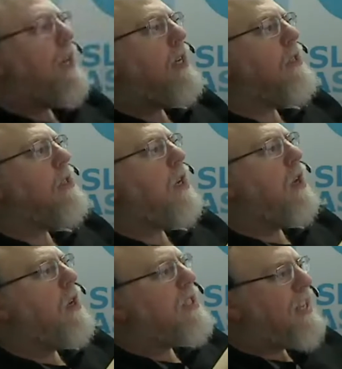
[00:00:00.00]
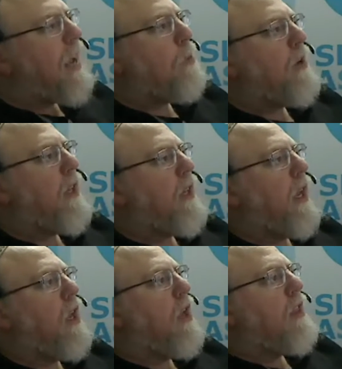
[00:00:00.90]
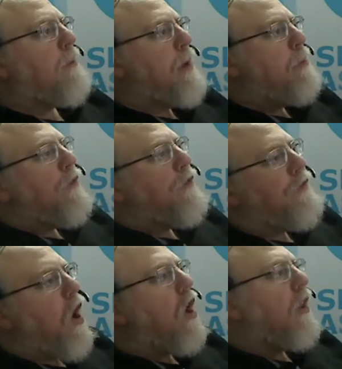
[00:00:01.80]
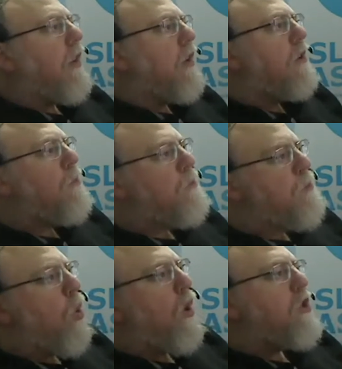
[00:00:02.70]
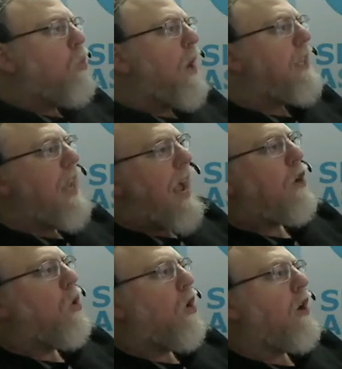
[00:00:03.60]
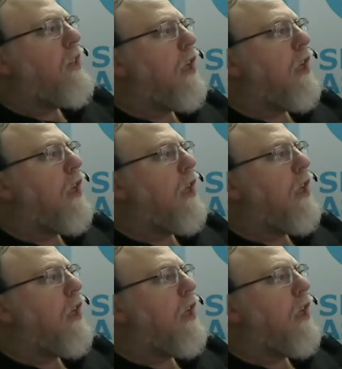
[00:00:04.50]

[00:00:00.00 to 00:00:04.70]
things separately, that people fall more into one category or